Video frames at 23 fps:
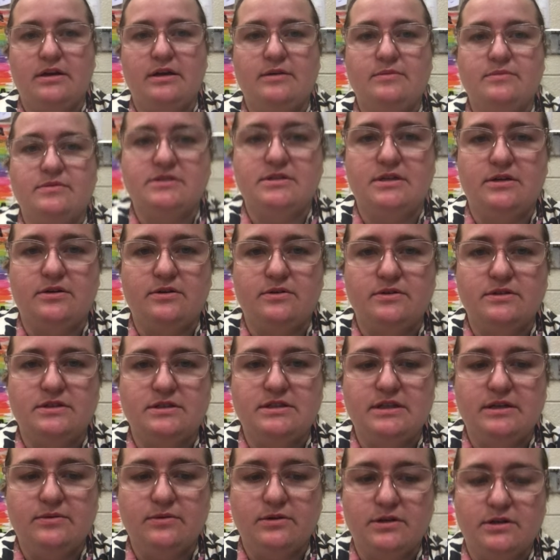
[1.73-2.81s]
So
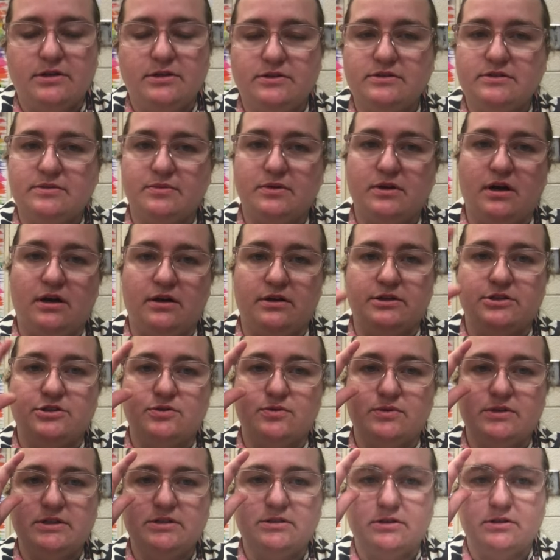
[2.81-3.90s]
today we're going to do some college
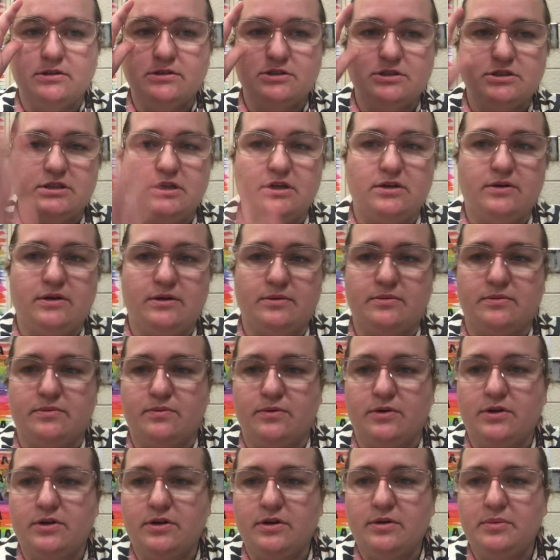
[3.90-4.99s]
research. So
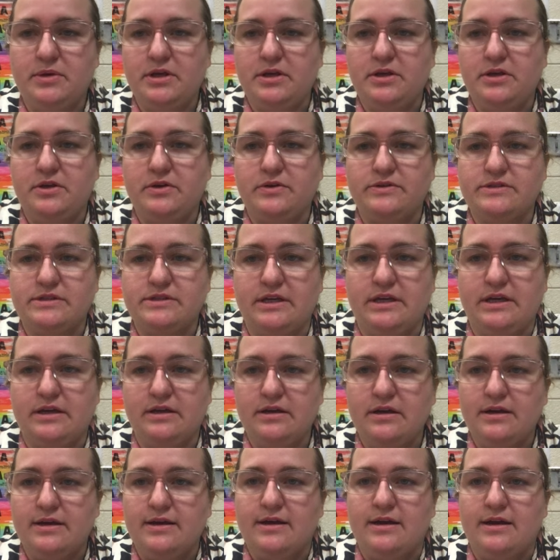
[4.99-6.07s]
we're going to be
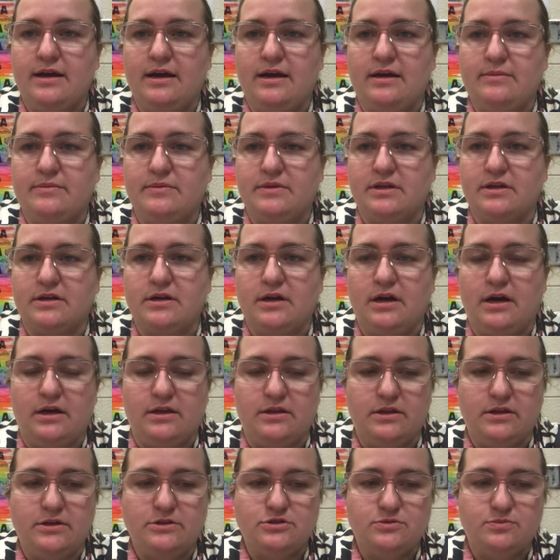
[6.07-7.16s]
using the
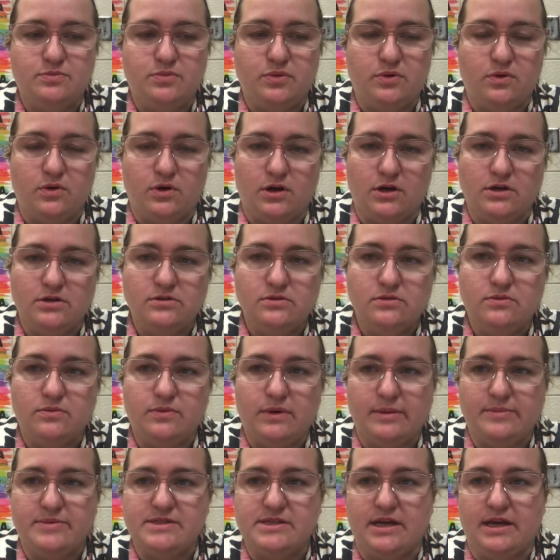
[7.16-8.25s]
College Board
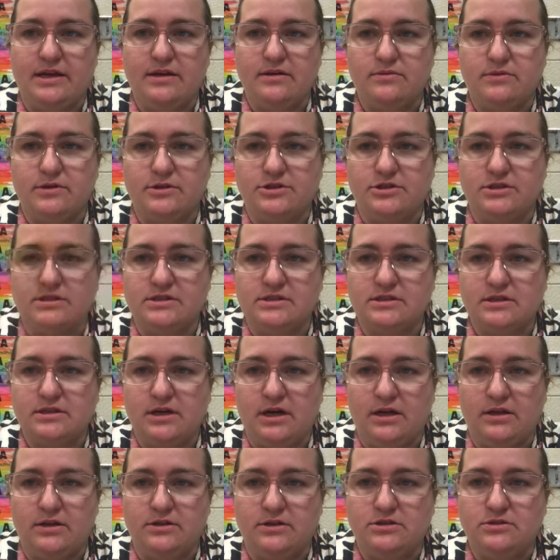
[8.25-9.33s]
website, which is
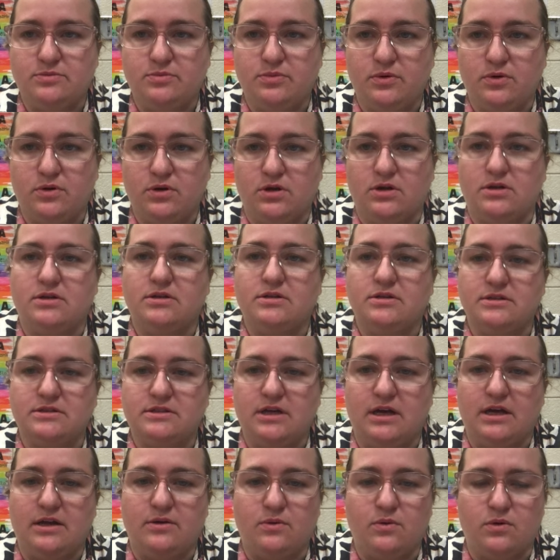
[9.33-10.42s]

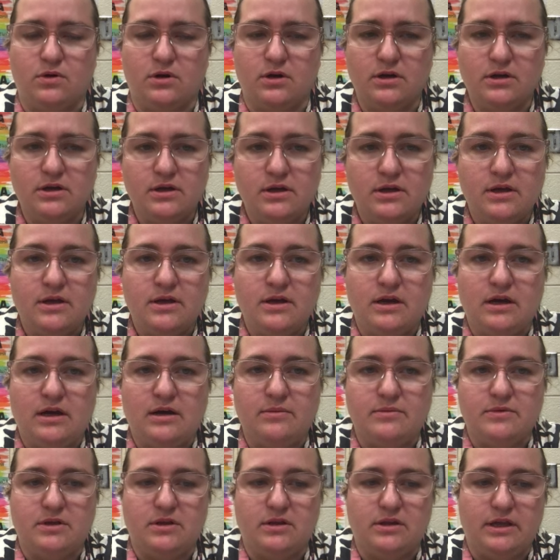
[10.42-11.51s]
collegeboard.org.
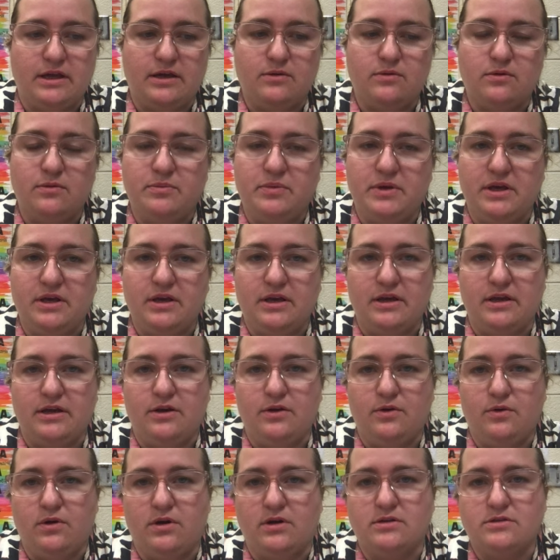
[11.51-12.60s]
The link will be in
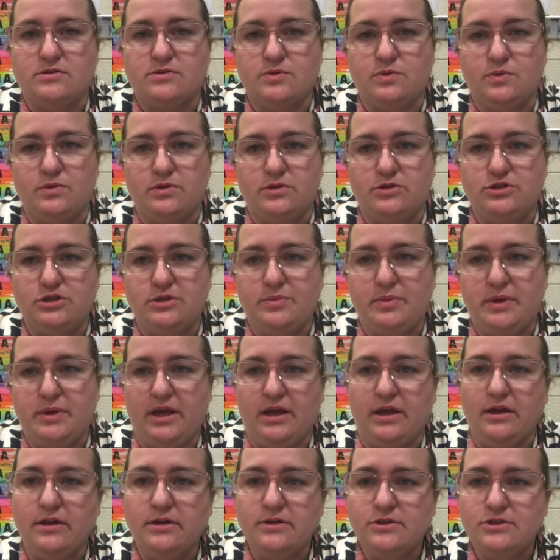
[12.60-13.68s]
your Schoology
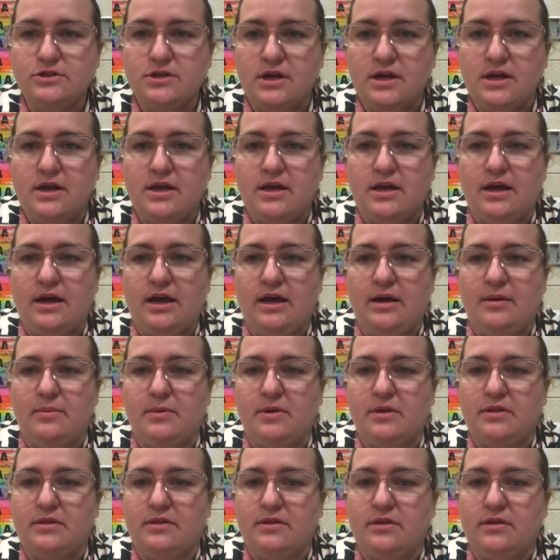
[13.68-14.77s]
page.
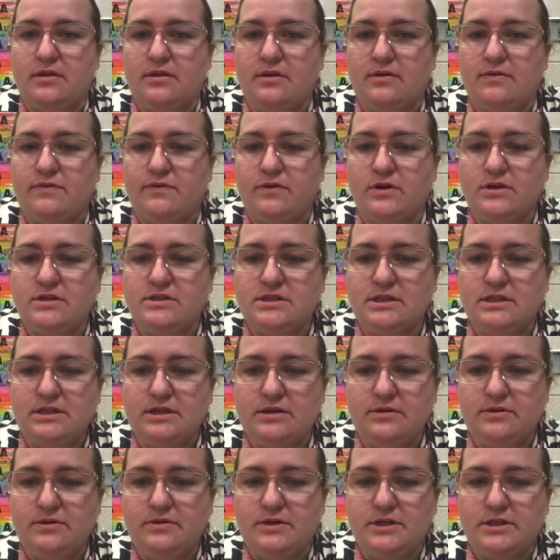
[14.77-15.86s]
The first thing
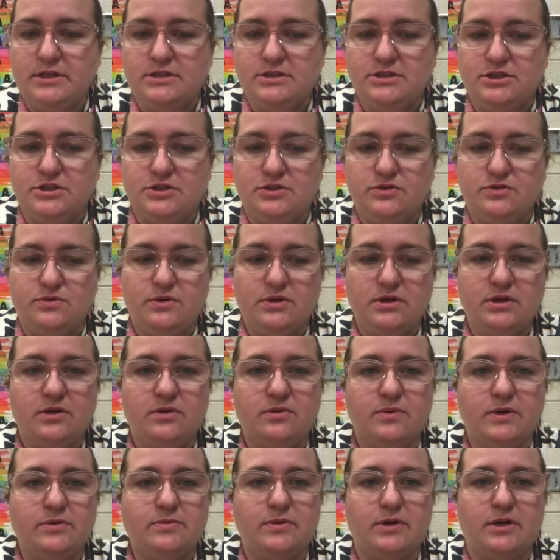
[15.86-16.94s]
that we want to do
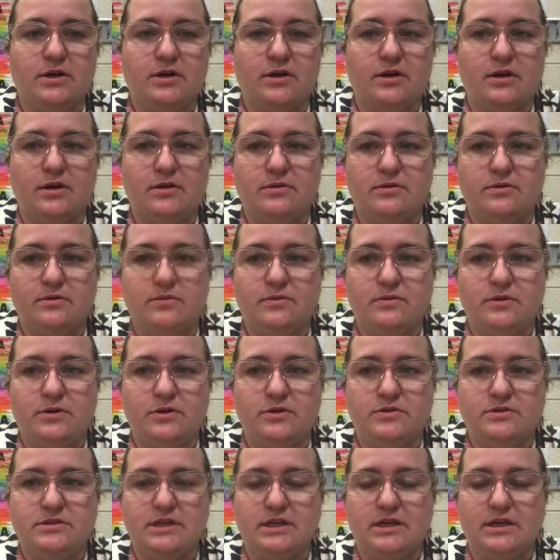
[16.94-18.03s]
when we're
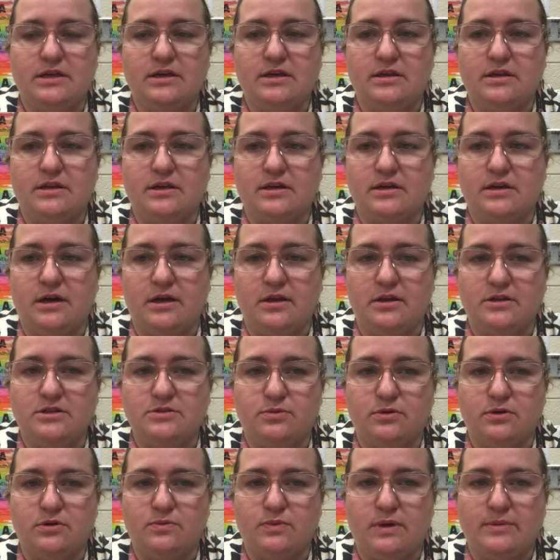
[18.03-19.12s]
using the College
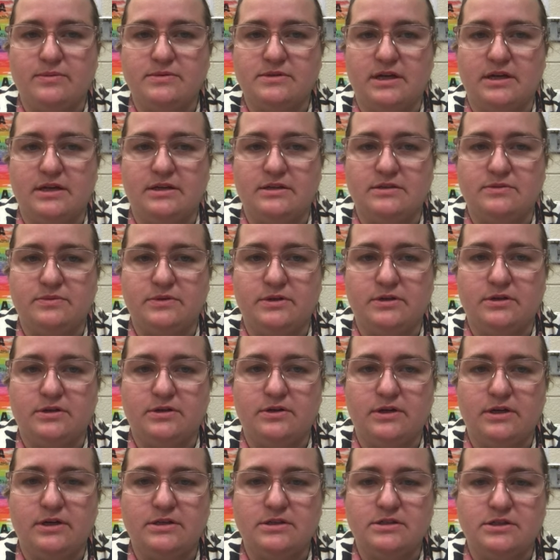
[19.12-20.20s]
Board website is we are
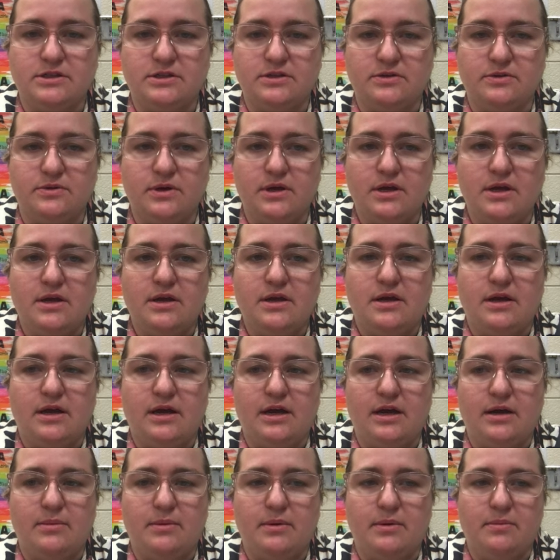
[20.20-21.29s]
going to
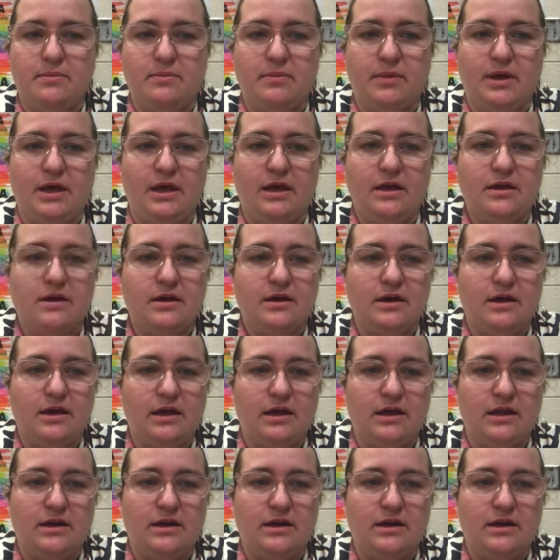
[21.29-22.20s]
make an